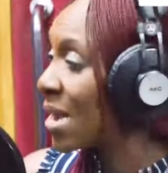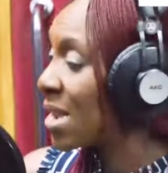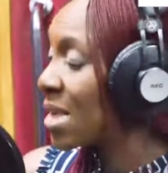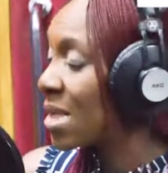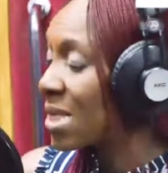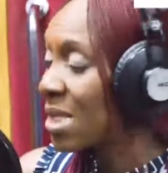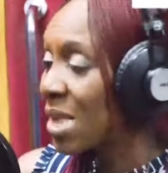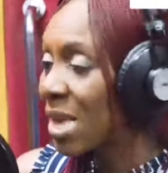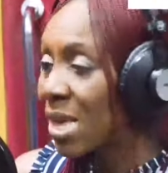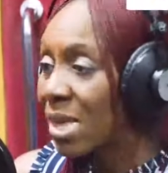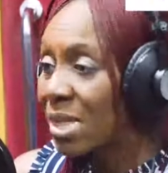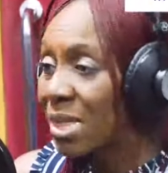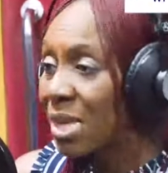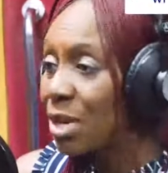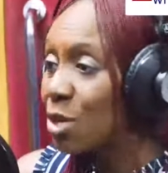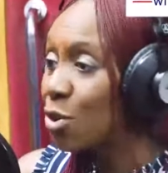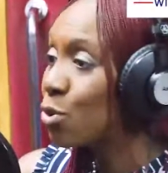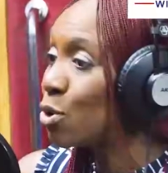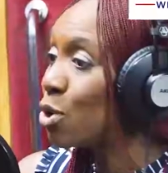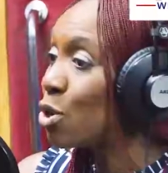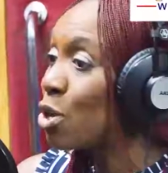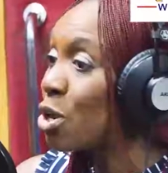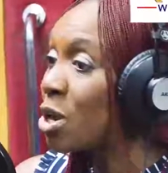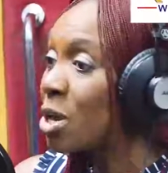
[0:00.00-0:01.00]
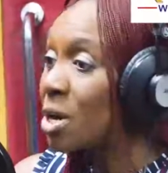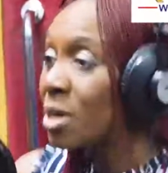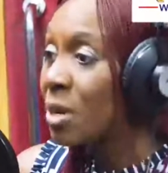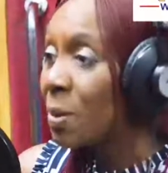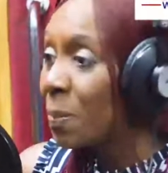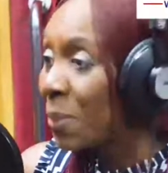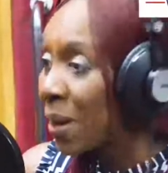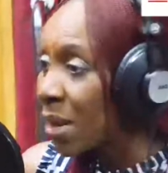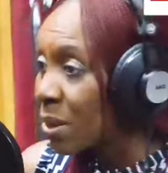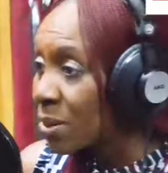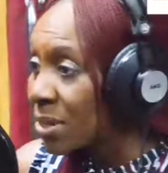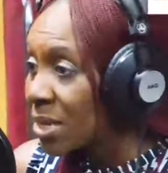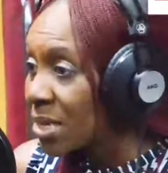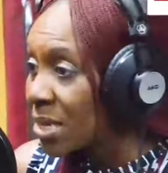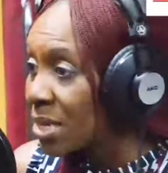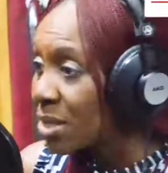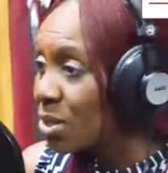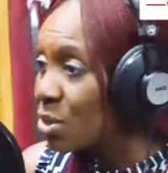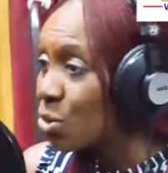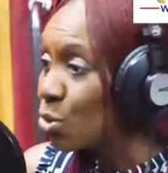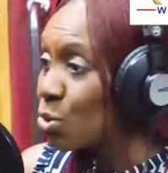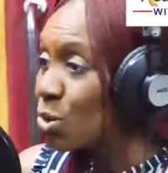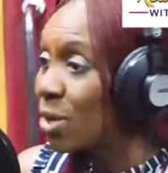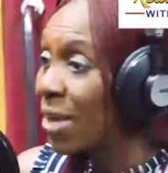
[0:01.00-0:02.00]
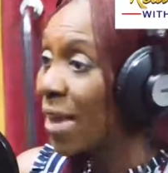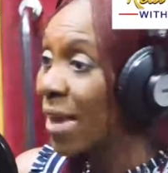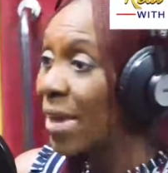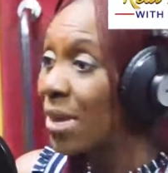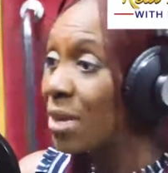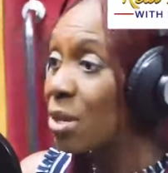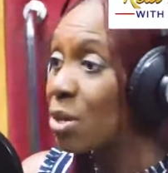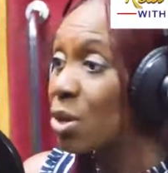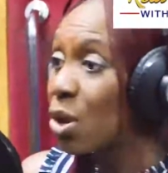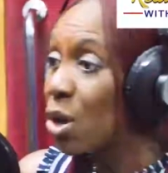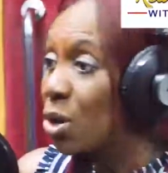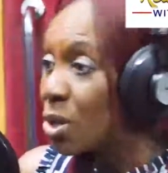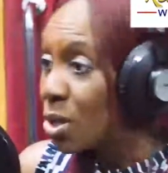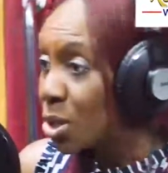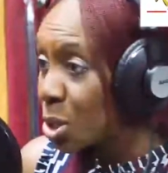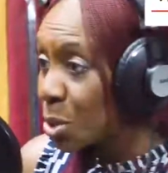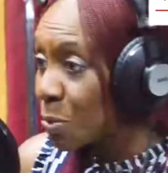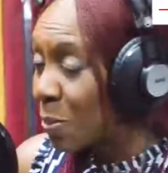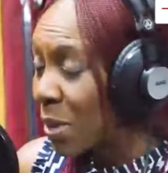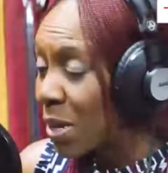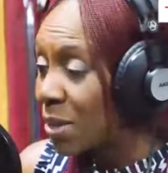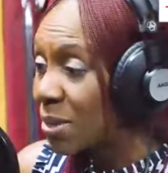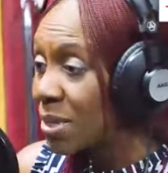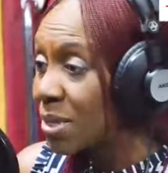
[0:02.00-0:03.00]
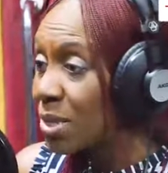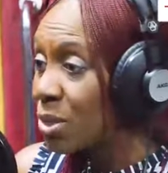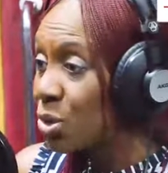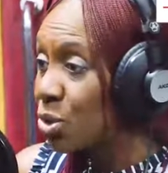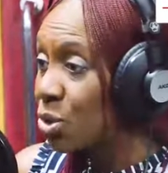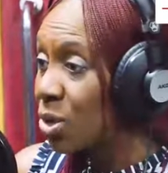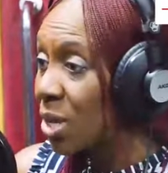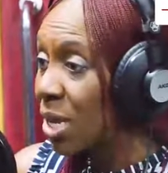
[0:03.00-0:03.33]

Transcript: Anything that you learn about it, you gain knowledge about it.